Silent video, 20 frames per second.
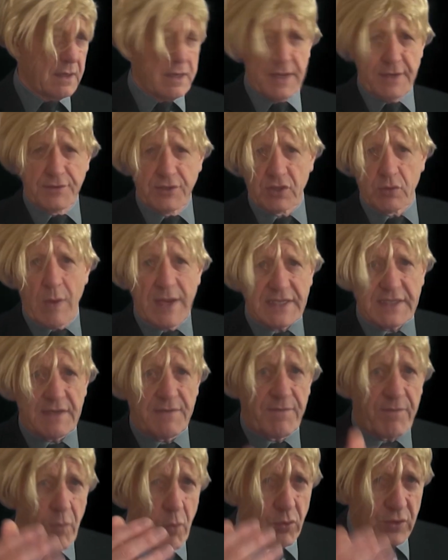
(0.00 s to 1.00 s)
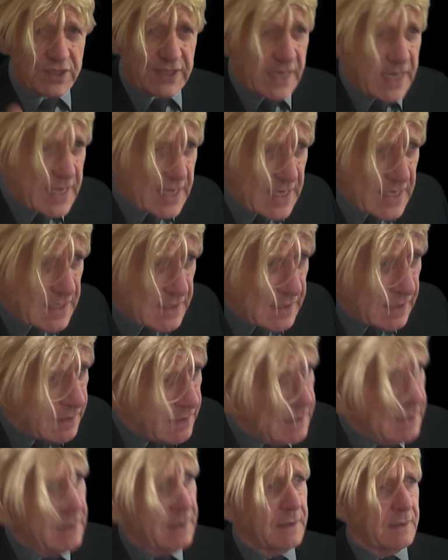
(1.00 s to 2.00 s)
in 2014
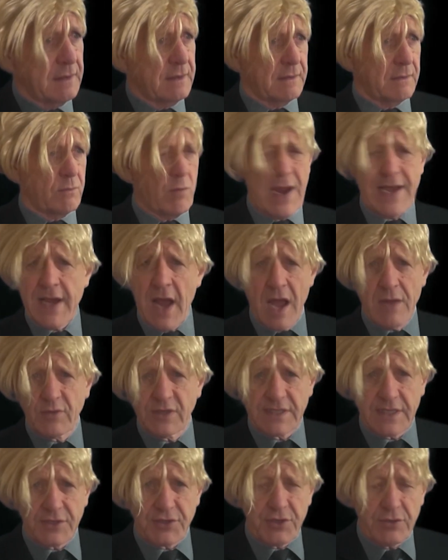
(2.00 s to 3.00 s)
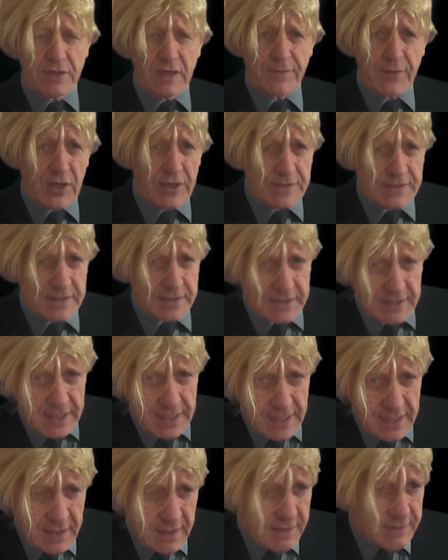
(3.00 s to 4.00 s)
when I was at
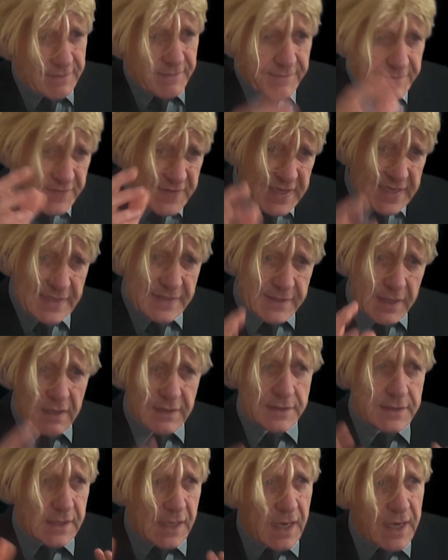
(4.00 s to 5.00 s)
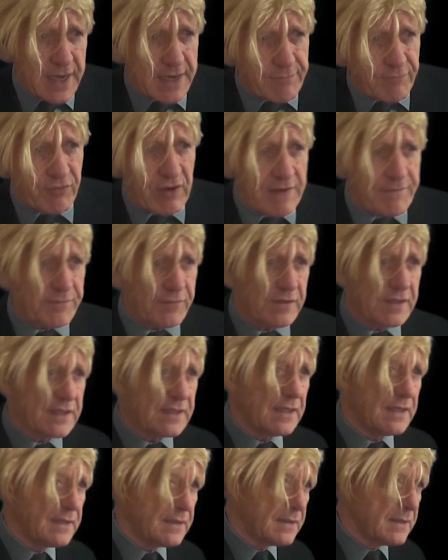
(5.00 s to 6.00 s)
university, these are time
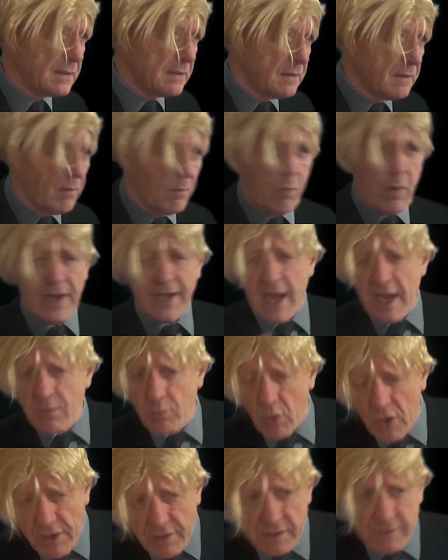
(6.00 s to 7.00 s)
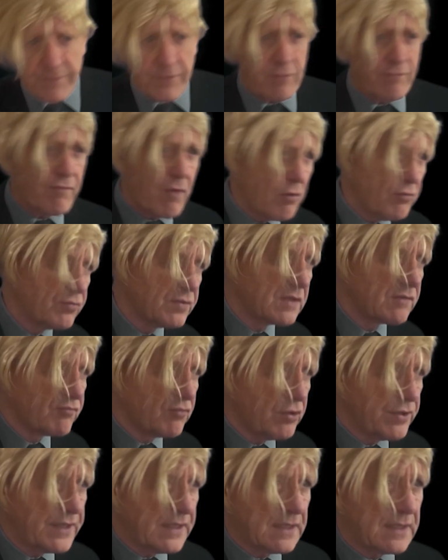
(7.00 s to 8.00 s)
references. When I worked for Rolls
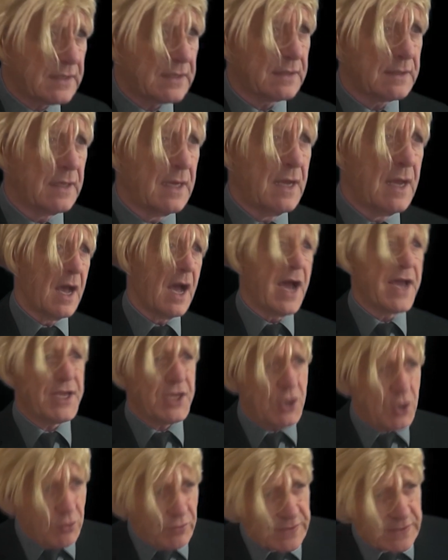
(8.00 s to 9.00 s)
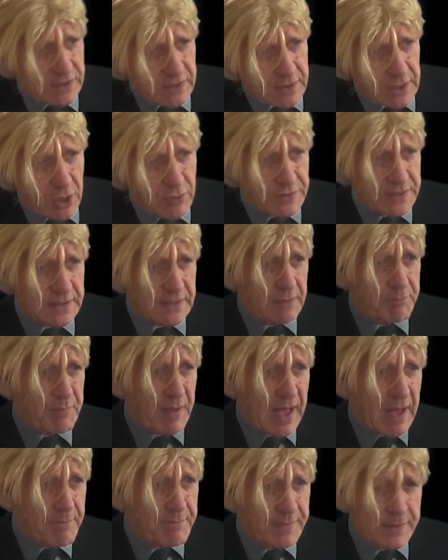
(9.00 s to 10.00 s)
Royce, I used to go to the
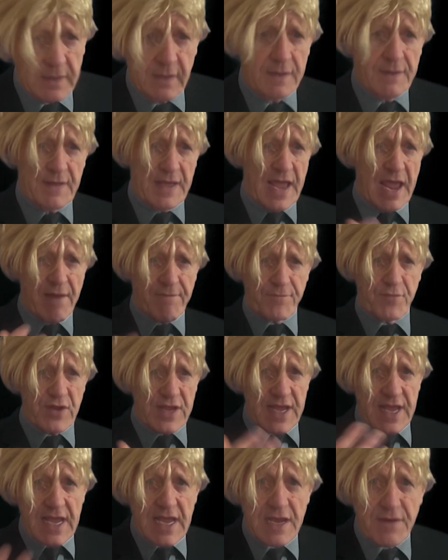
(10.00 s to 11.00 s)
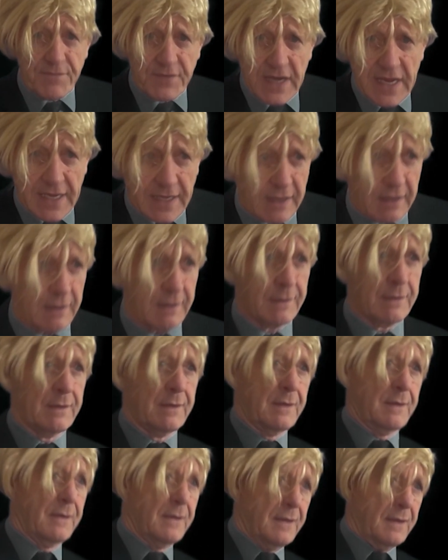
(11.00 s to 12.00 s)
pub every evening.
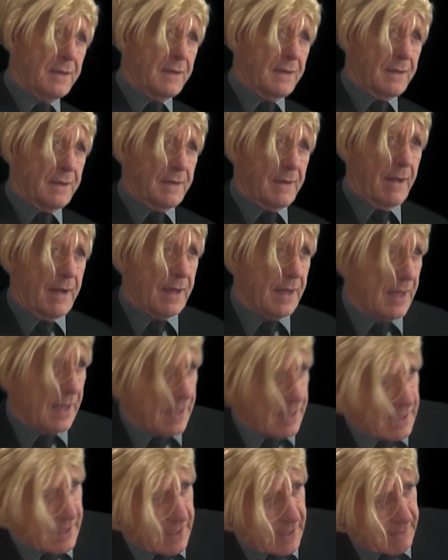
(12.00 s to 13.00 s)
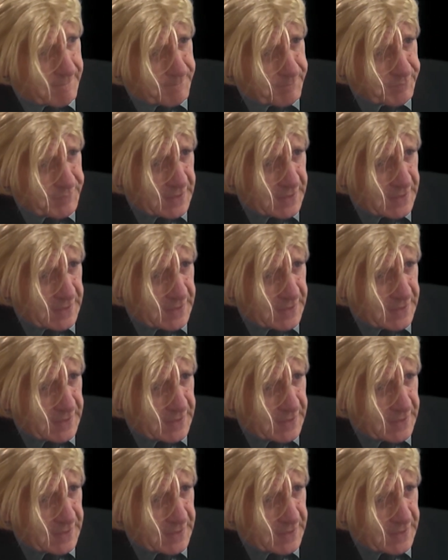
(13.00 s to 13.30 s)
Uh,